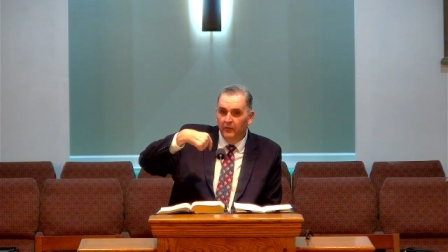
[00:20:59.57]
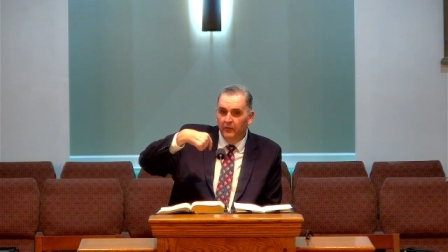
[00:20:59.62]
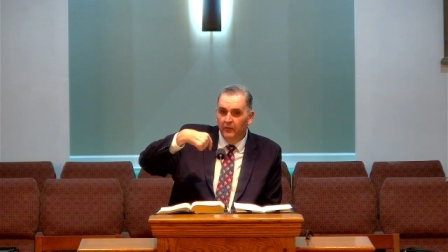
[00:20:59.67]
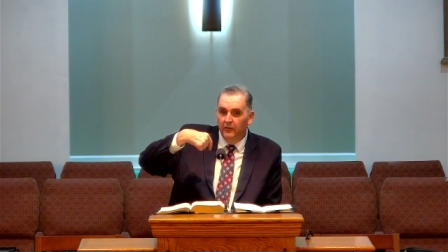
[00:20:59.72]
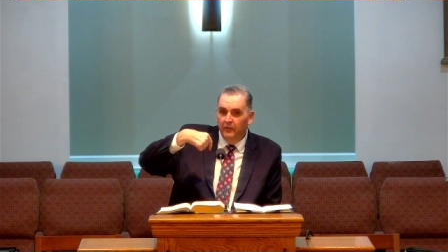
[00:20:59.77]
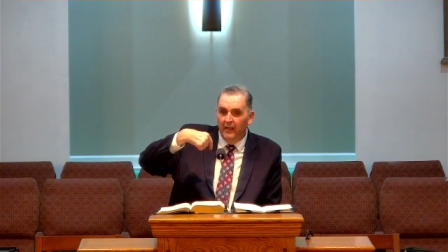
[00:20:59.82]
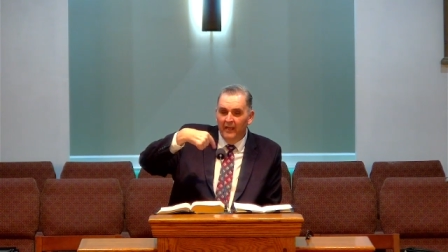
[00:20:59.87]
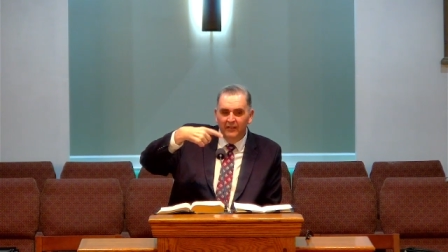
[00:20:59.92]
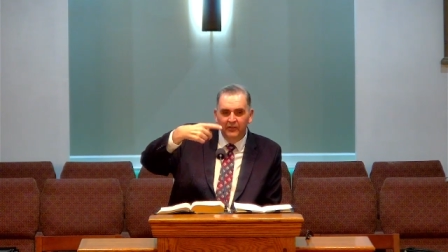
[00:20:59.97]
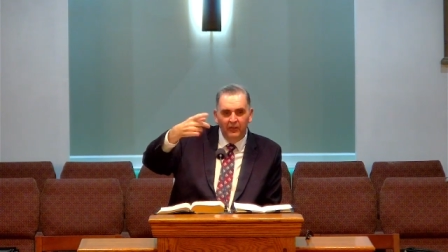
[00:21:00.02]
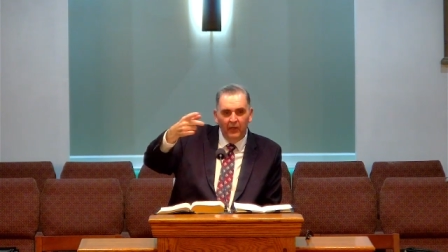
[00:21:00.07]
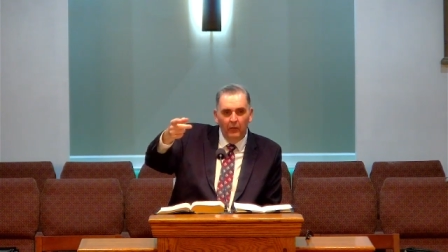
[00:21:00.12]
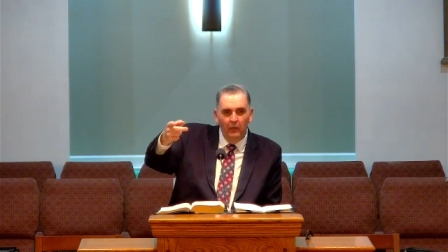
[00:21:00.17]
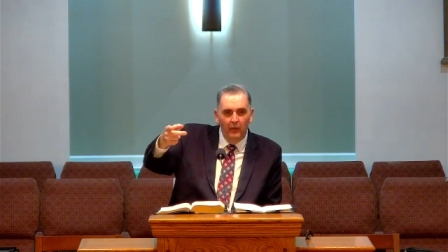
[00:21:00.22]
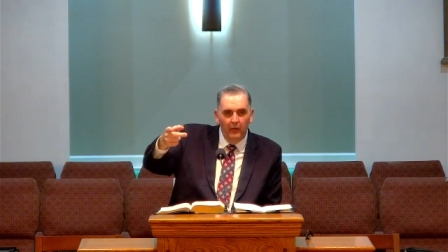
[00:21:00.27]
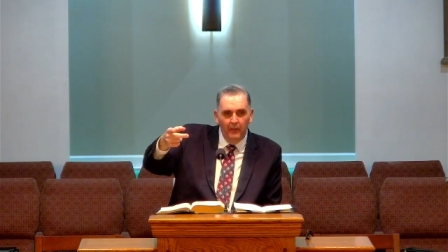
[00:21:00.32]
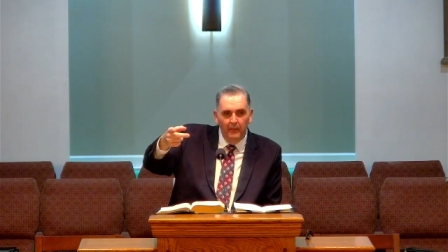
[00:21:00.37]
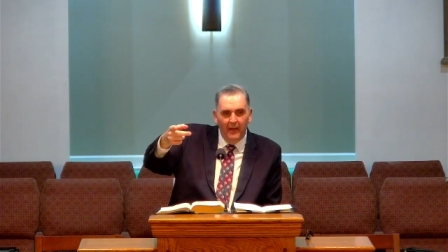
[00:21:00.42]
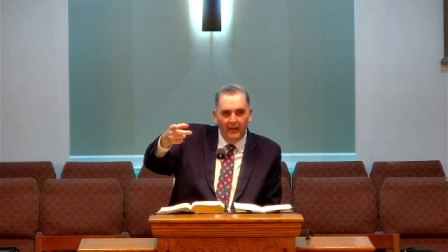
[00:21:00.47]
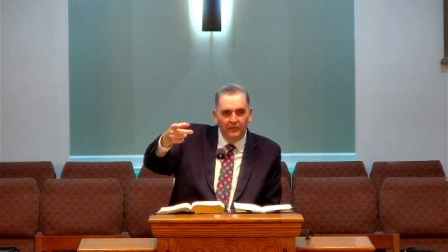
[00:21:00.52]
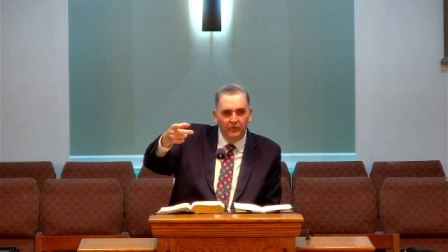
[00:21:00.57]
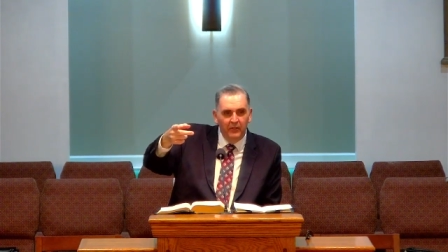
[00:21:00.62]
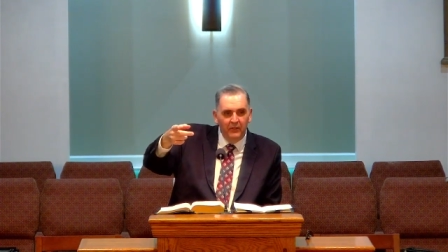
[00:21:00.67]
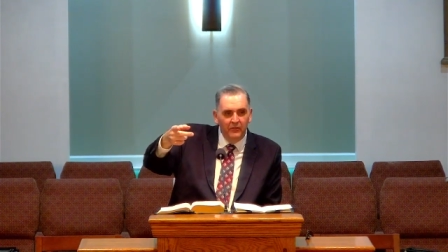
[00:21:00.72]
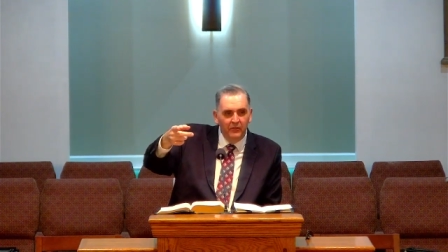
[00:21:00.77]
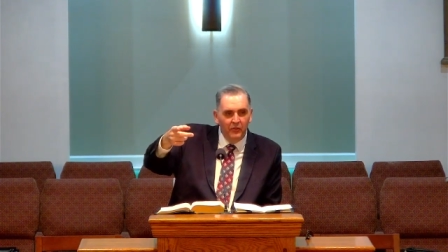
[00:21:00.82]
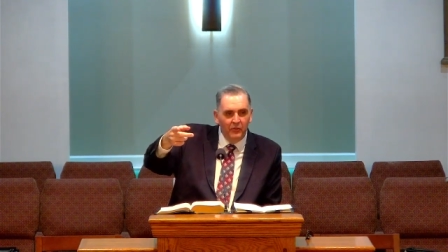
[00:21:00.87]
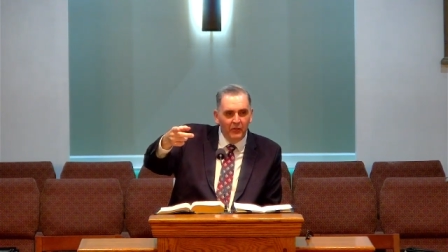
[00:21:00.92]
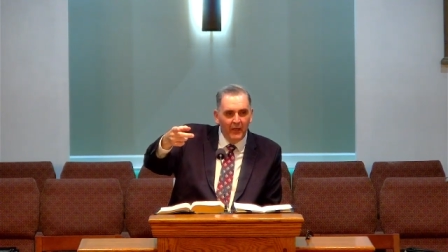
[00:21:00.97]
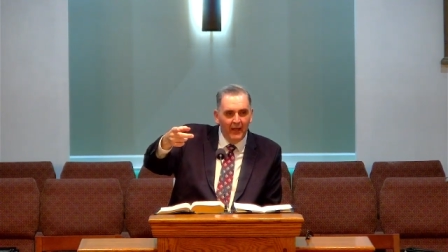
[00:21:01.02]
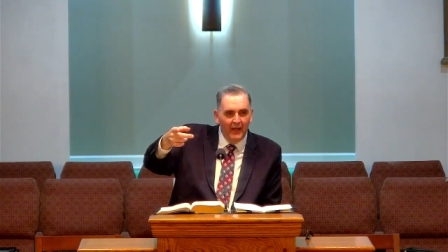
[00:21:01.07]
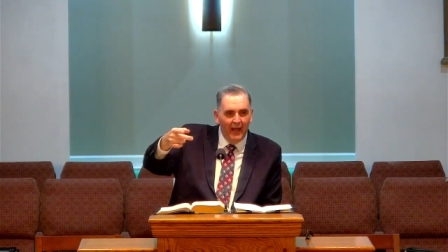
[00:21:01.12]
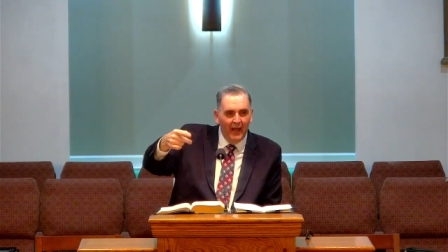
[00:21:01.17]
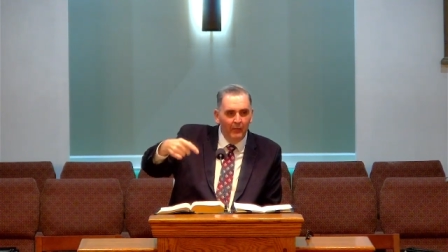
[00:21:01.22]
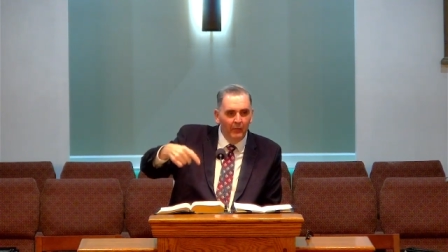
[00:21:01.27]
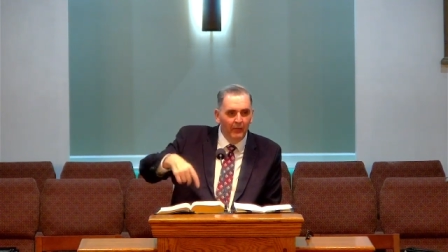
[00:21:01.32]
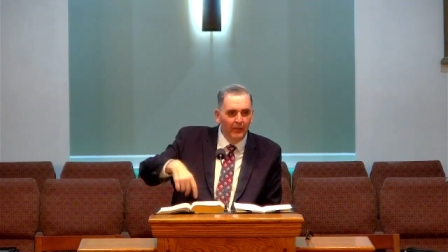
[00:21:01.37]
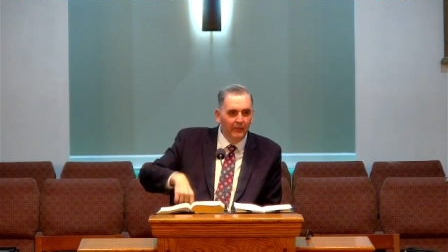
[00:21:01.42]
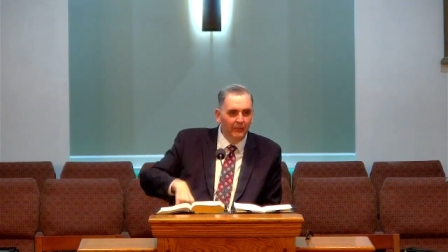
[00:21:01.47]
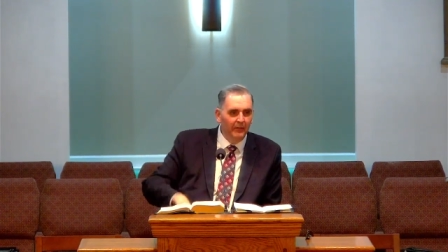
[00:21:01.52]
Now you say, well, what about Jesus saying, I
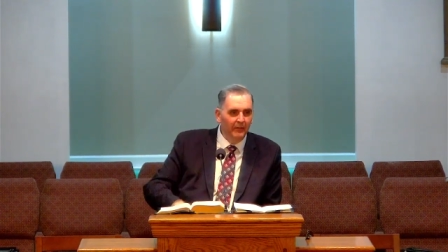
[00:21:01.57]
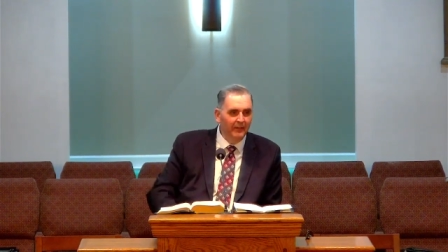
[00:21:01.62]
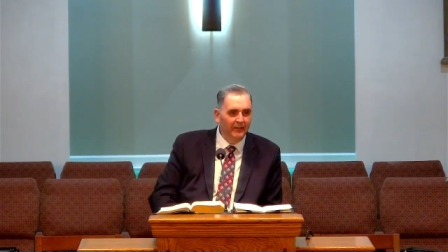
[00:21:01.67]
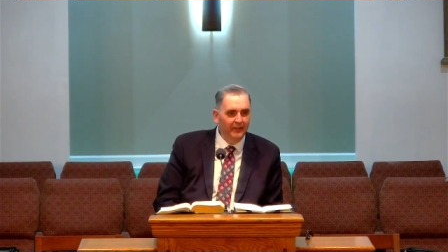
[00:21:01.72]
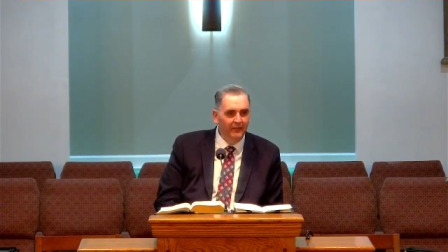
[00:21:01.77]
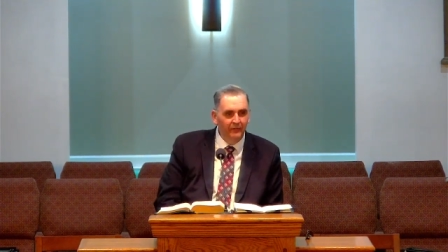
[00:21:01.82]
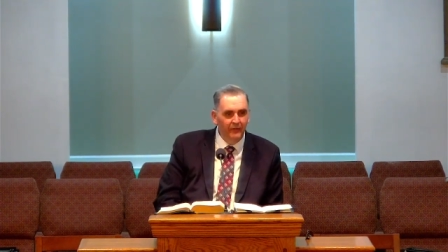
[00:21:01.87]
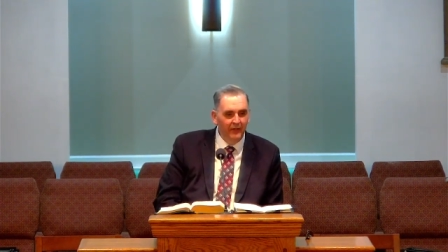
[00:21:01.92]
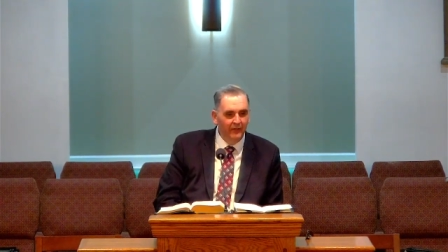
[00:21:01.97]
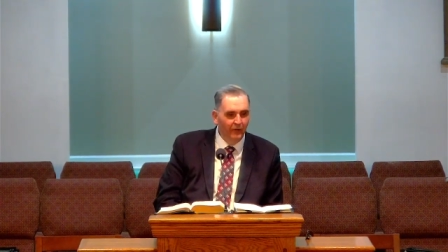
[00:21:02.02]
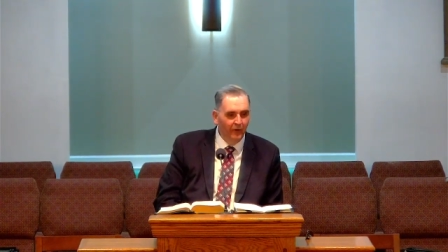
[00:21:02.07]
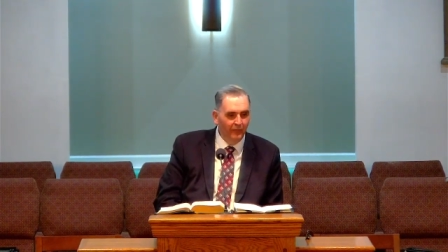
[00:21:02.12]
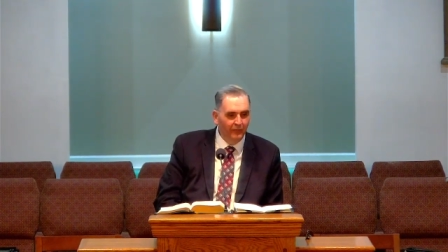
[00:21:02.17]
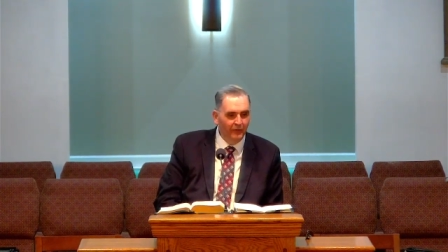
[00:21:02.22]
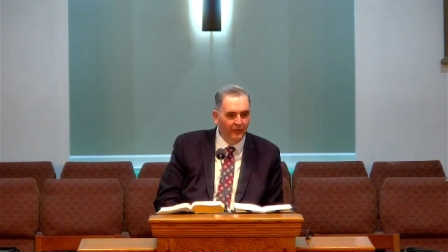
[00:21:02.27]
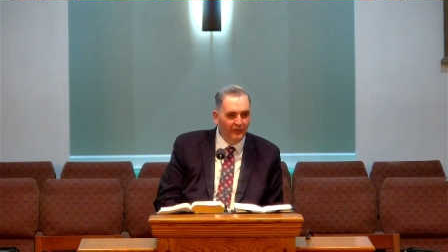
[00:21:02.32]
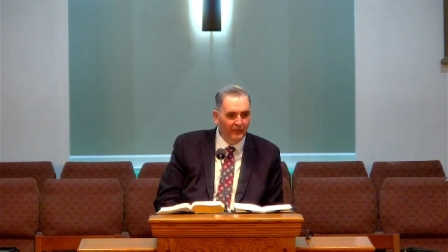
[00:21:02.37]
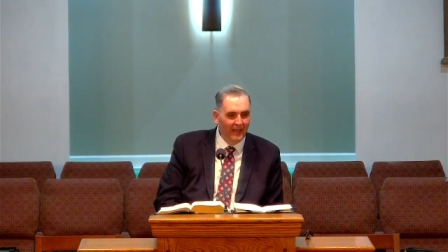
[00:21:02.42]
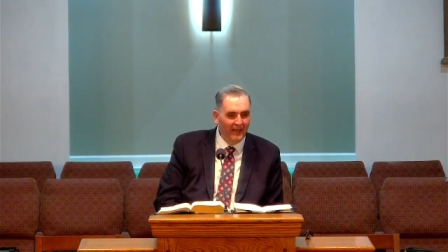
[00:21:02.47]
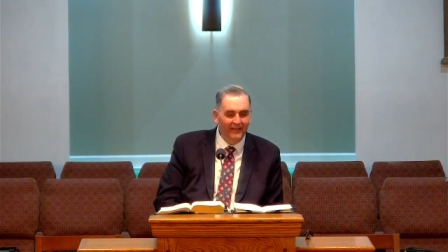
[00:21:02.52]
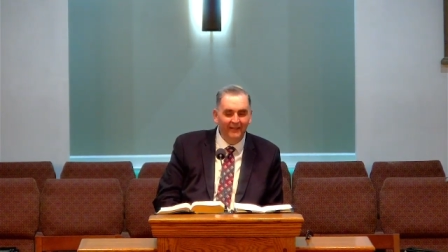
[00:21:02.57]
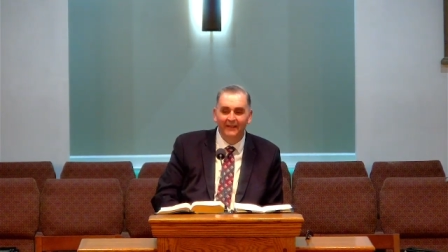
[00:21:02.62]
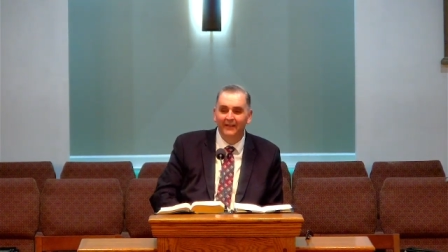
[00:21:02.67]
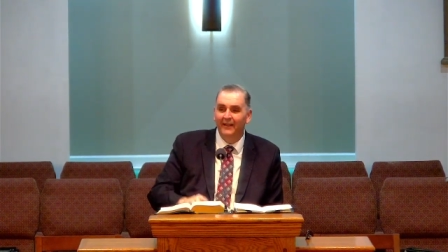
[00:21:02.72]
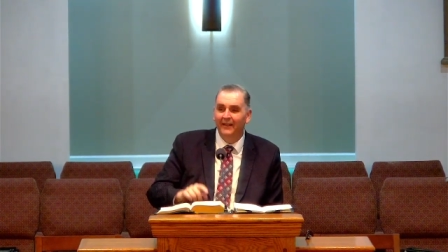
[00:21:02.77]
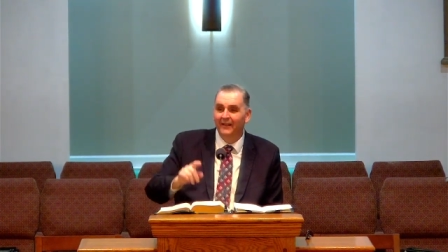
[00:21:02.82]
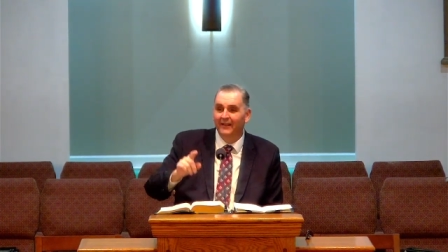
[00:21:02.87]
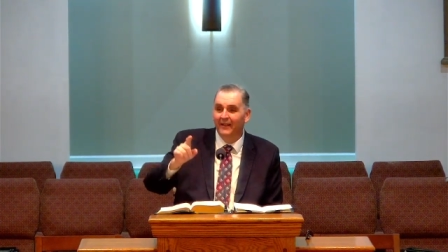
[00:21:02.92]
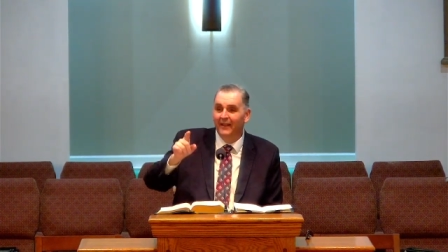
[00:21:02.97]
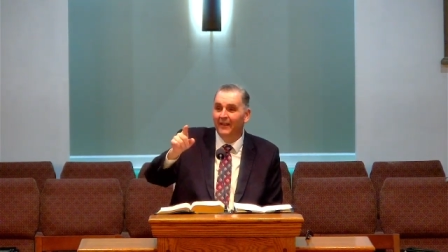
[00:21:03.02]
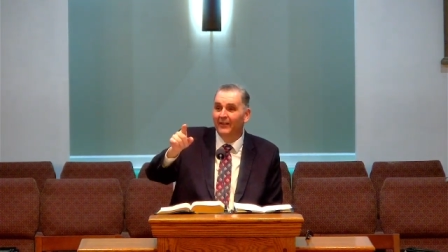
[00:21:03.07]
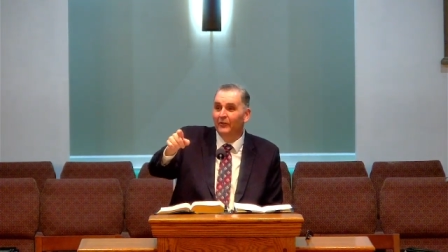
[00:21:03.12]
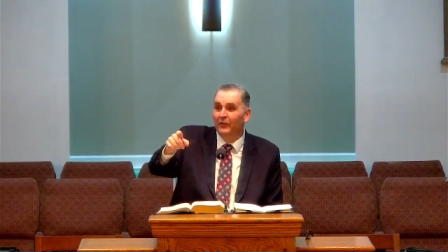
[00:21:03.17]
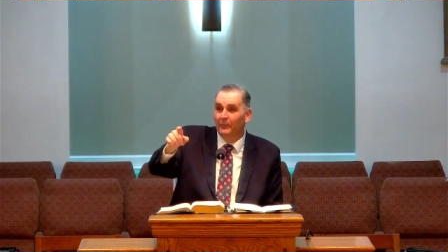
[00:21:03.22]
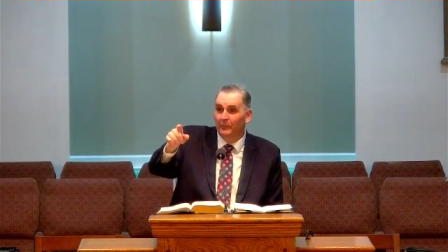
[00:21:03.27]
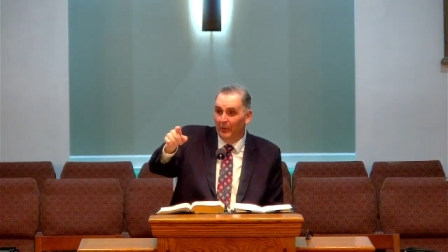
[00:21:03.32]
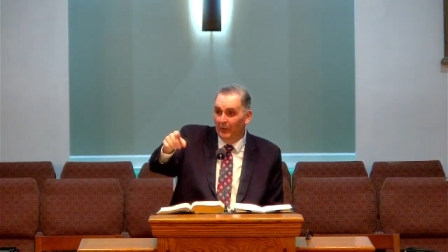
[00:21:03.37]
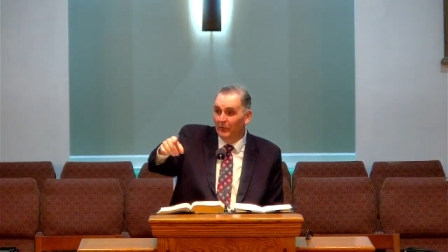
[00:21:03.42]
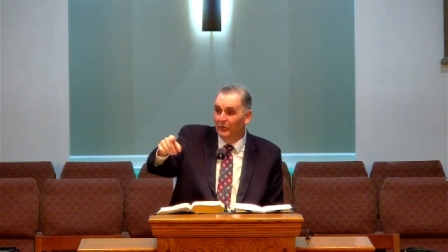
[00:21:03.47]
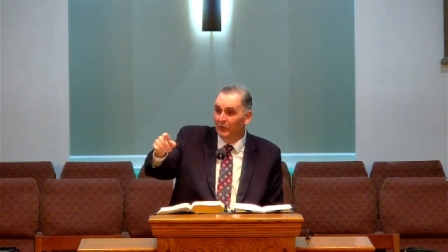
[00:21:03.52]
will never leave thee nor forsake thee in the
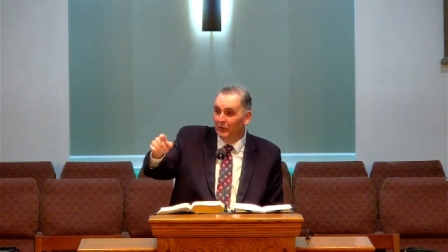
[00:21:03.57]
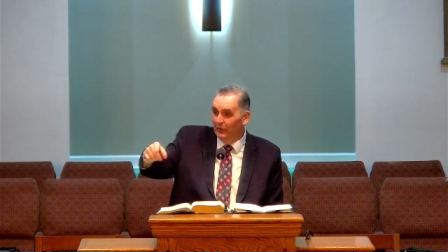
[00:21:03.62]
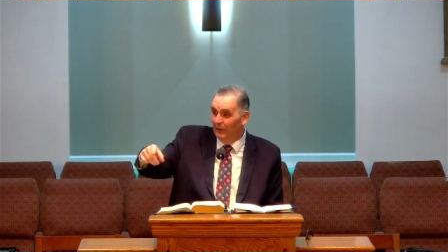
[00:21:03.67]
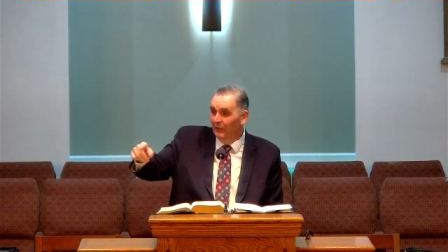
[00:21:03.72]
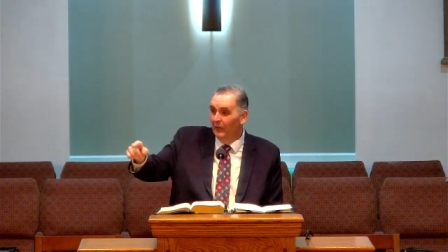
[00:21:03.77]
person of the